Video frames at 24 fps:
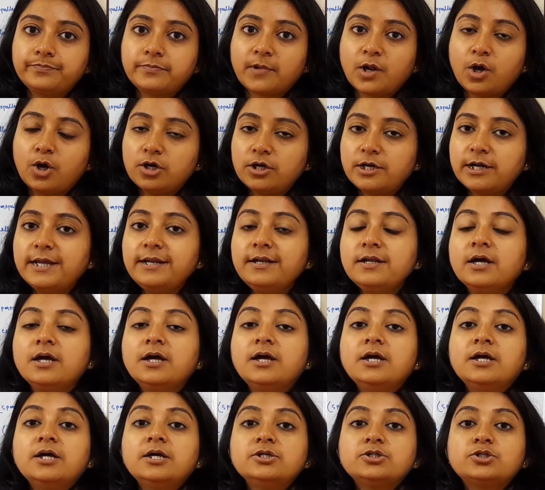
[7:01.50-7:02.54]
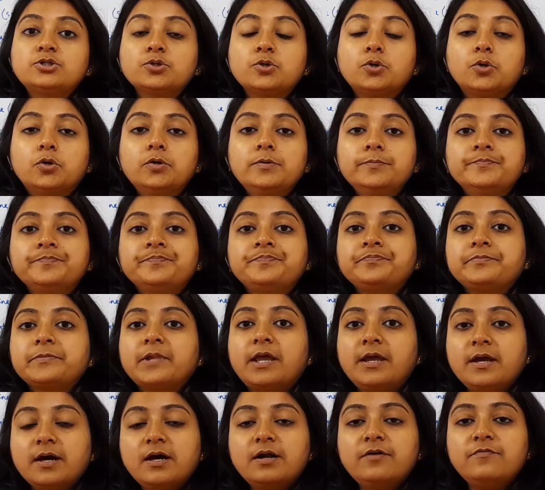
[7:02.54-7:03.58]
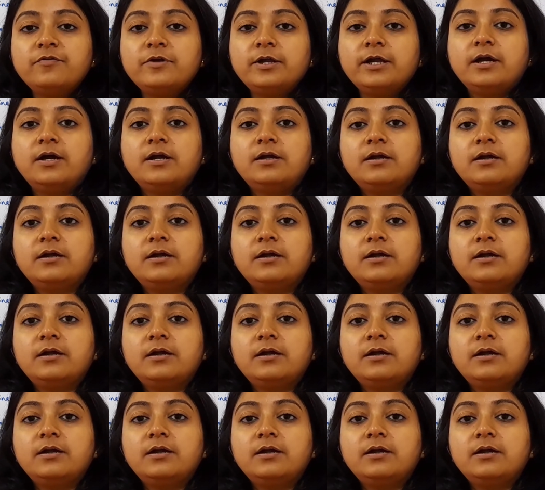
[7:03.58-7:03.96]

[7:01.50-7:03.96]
All right, so here we are,